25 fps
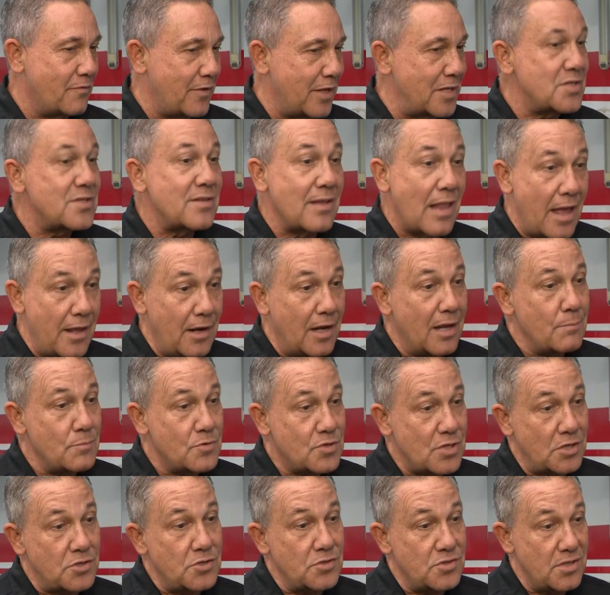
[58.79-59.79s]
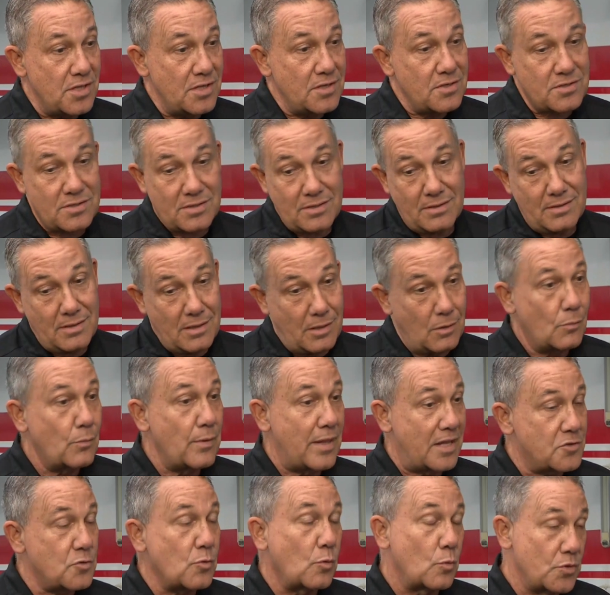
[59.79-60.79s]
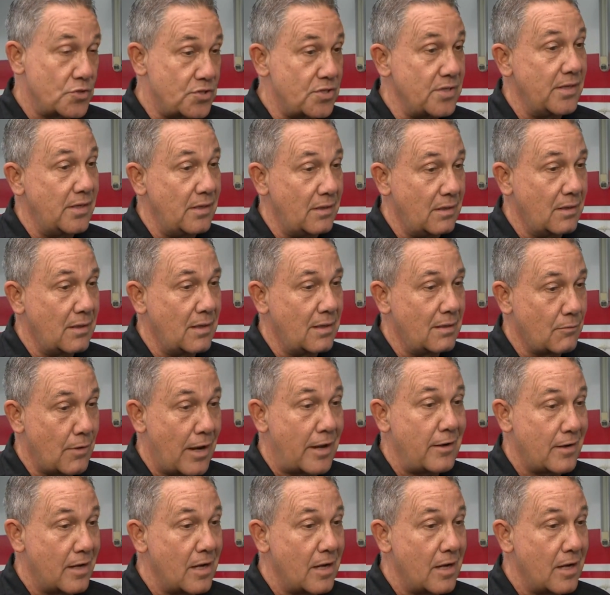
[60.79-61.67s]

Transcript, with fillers: events line up, such as this, and uh, that's what we're seeing uh, right